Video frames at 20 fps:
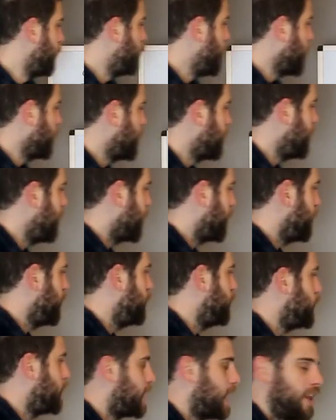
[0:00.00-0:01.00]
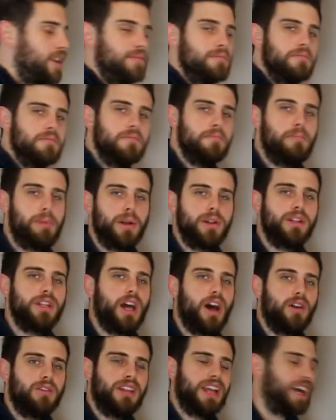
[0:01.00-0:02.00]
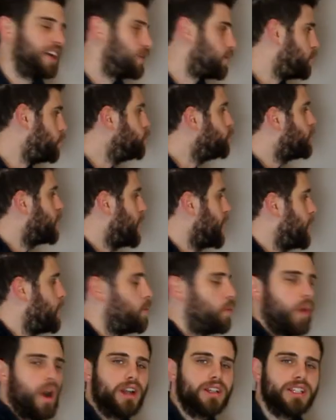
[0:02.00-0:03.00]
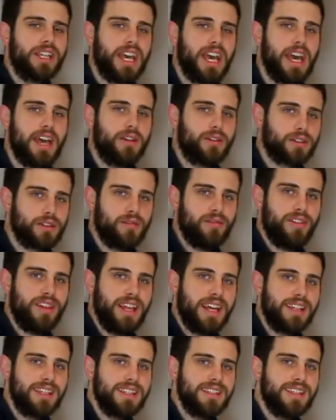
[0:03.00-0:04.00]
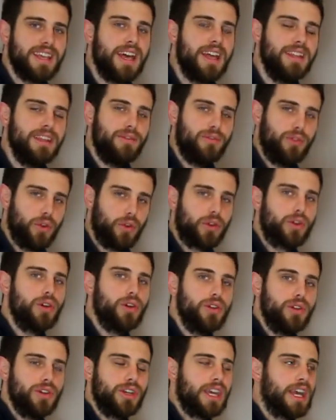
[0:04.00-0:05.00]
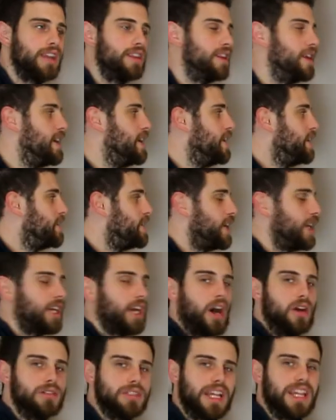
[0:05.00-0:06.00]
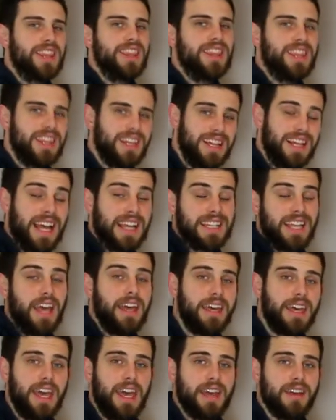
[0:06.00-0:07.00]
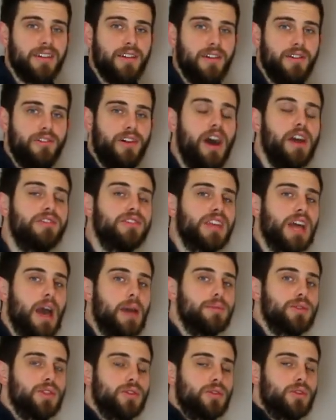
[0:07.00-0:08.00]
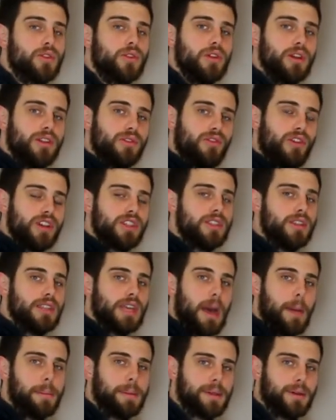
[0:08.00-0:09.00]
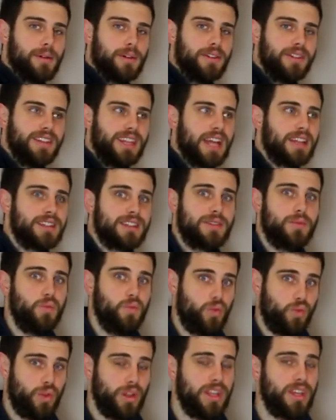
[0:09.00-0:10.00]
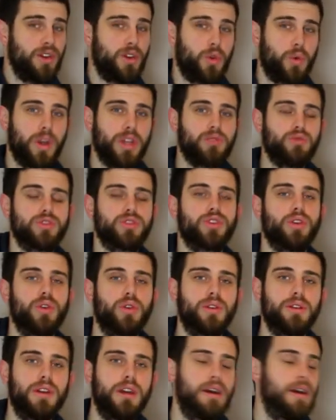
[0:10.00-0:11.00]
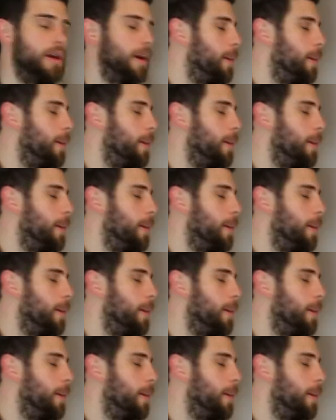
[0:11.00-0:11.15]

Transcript: Right here, you can put down like 2k, 1k or something like this, and if you're good, you can take out like 10k, 5 times your invested capital. That's really a great return.